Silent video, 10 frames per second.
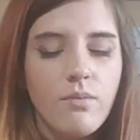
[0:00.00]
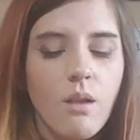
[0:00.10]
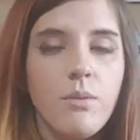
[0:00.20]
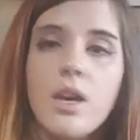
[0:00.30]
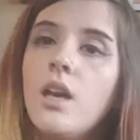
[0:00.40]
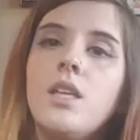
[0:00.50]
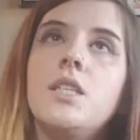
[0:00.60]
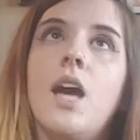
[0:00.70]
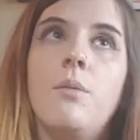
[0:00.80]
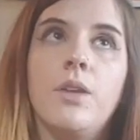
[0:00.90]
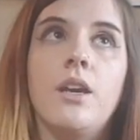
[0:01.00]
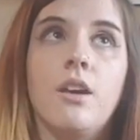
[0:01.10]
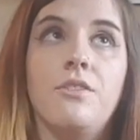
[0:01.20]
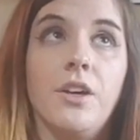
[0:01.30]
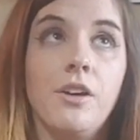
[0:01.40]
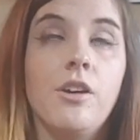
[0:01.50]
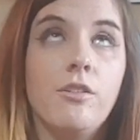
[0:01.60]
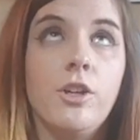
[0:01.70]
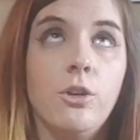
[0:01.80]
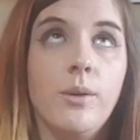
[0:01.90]
because I'm like a failure of
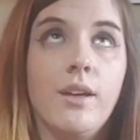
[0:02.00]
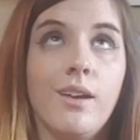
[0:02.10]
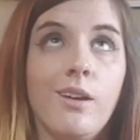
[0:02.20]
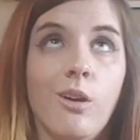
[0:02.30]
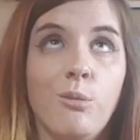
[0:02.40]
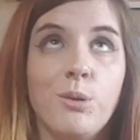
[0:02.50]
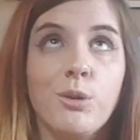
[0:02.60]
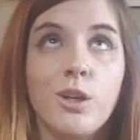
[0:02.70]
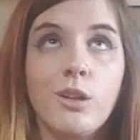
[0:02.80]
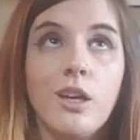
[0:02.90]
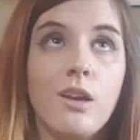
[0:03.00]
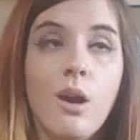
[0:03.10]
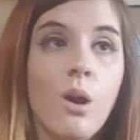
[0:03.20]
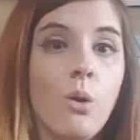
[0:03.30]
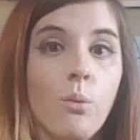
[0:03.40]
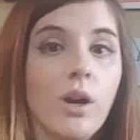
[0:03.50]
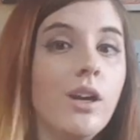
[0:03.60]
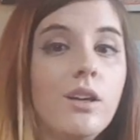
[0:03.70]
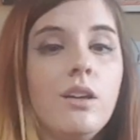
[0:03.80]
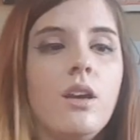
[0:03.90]
a human. I know people are gonna like,
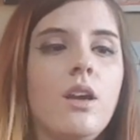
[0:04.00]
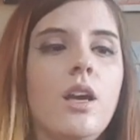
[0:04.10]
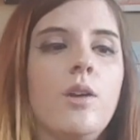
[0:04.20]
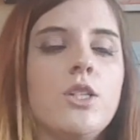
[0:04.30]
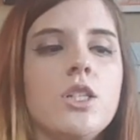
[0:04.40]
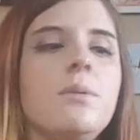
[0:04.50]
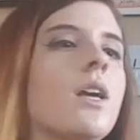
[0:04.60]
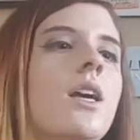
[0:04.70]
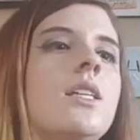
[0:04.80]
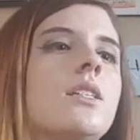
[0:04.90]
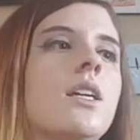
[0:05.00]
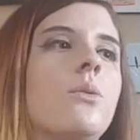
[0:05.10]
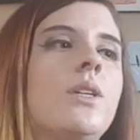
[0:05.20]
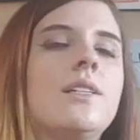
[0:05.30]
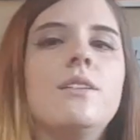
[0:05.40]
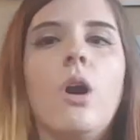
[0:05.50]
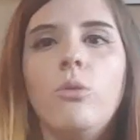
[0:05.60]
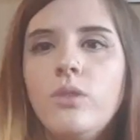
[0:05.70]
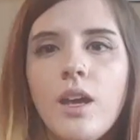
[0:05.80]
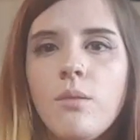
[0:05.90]
what? It was just because like we didn't
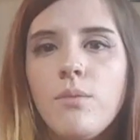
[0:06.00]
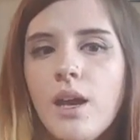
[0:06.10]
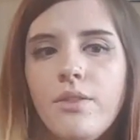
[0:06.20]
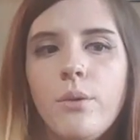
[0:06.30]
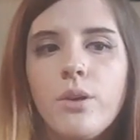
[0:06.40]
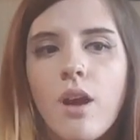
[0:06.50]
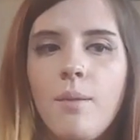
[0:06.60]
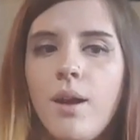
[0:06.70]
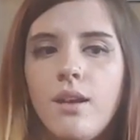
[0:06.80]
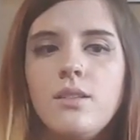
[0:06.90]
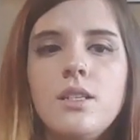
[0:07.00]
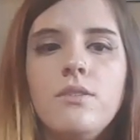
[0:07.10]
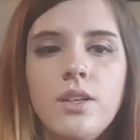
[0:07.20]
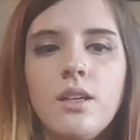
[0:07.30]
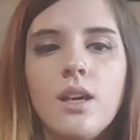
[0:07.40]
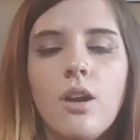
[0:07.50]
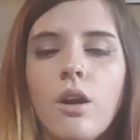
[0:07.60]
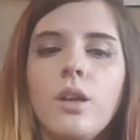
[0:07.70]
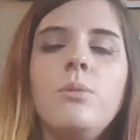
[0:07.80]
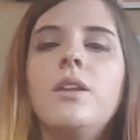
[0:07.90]
own them and they would come on TV and
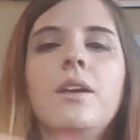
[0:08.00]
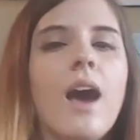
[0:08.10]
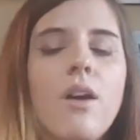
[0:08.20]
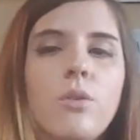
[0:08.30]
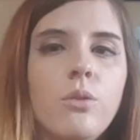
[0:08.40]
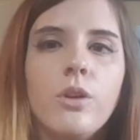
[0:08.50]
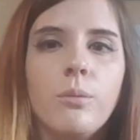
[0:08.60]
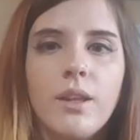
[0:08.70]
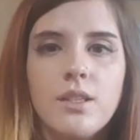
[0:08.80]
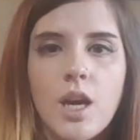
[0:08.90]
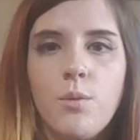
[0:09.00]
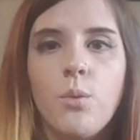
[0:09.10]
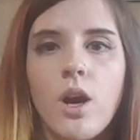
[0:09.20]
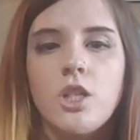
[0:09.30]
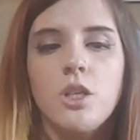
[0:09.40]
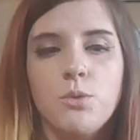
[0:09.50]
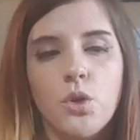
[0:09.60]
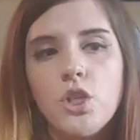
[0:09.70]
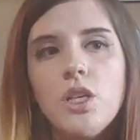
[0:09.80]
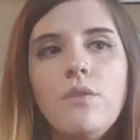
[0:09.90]
already be like half over by the time we watched them. So
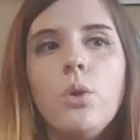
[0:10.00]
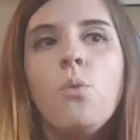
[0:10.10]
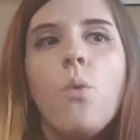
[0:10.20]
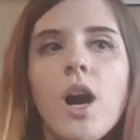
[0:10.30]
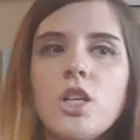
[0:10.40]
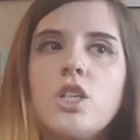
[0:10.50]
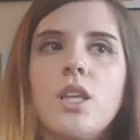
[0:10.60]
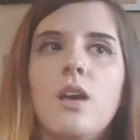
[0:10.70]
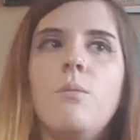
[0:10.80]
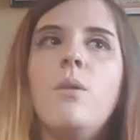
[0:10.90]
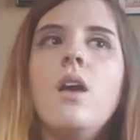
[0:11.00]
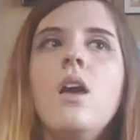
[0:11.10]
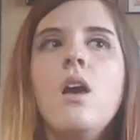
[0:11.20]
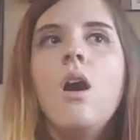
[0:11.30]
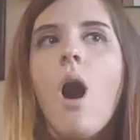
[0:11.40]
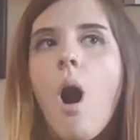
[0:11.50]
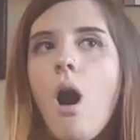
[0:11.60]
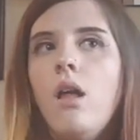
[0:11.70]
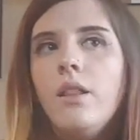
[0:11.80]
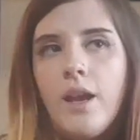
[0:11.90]
I just never watched them
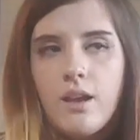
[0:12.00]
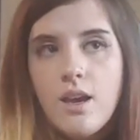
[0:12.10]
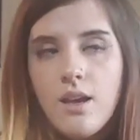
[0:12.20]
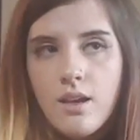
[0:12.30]
all like